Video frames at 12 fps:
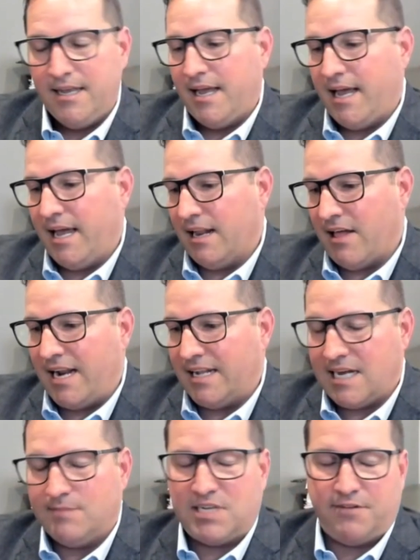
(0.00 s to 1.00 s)
And a lot of
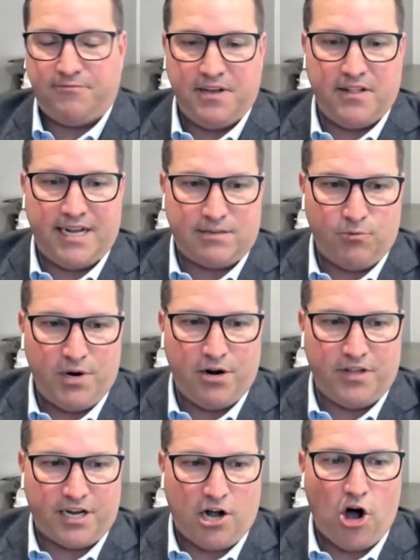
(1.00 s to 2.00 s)
times I feel like we are
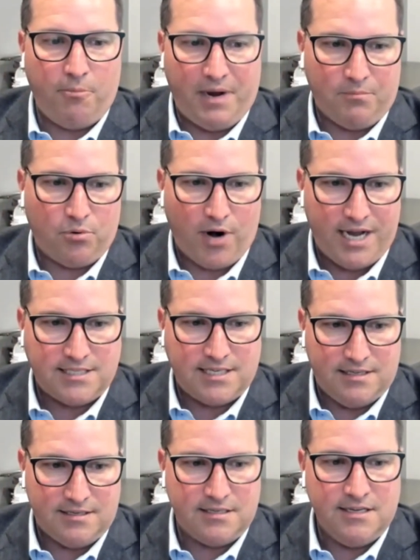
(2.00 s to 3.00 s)
the calming
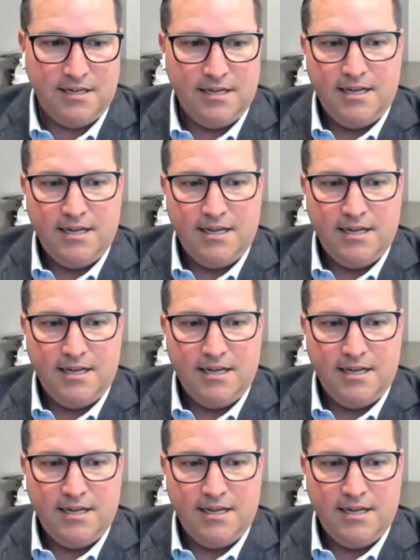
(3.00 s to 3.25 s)
presence